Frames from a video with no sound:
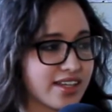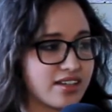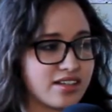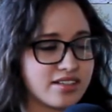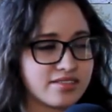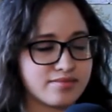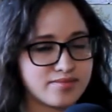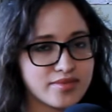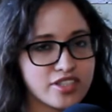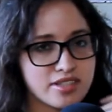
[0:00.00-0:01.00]

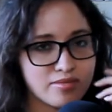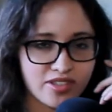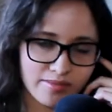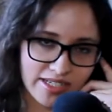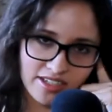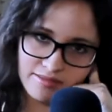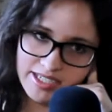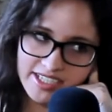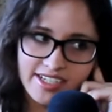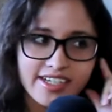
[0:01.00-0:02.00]
You see more in my
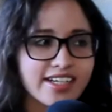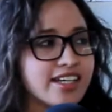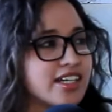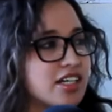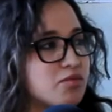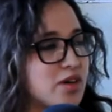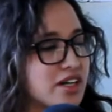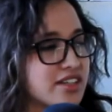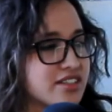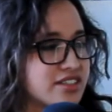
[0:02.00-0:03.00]
comic.
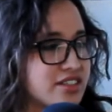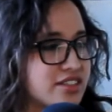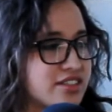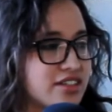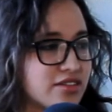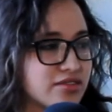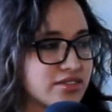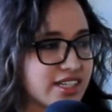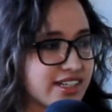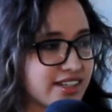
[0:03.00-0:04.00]
But, you know,
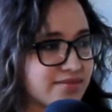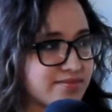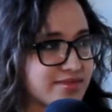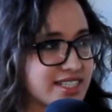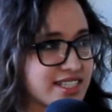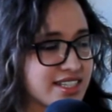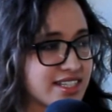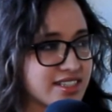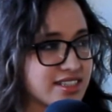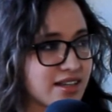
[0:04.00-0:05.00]
yeah, this
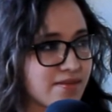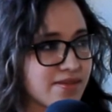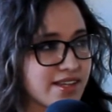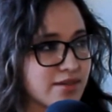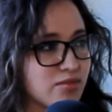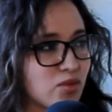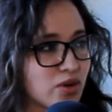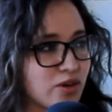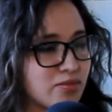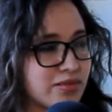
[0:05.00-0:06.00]
is something more
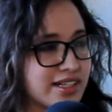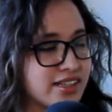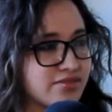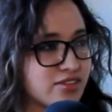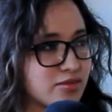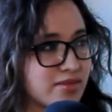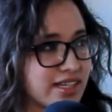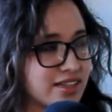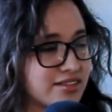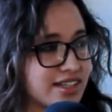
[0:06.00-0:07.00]
complete for
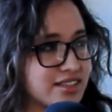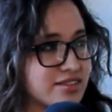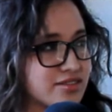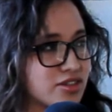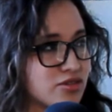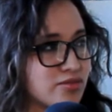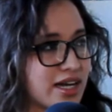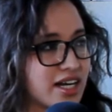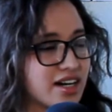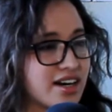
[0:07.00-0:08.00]
me to get to know
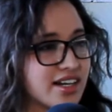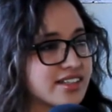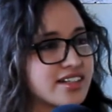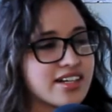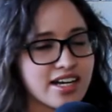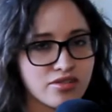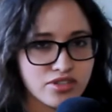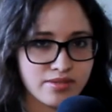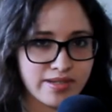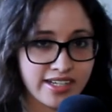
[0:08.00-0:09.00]
my character, how
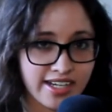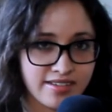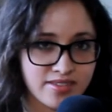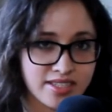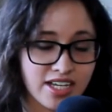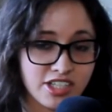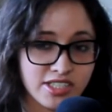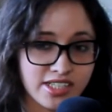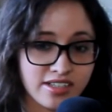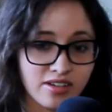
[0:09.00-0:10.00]
she behaves
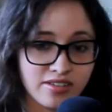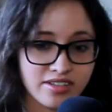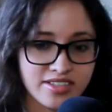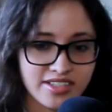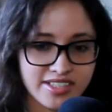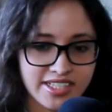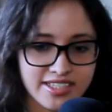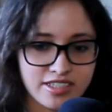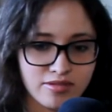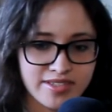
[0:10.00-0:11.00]
under certain
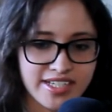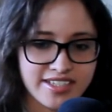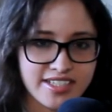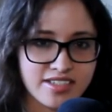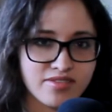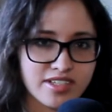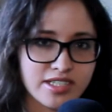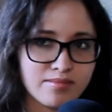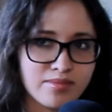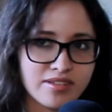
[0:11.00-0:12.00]
circumstances. For
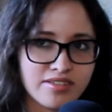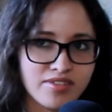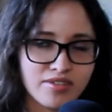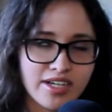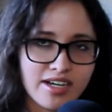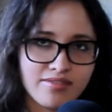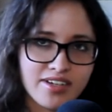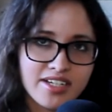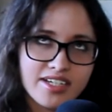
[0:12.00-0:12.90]
example, if you have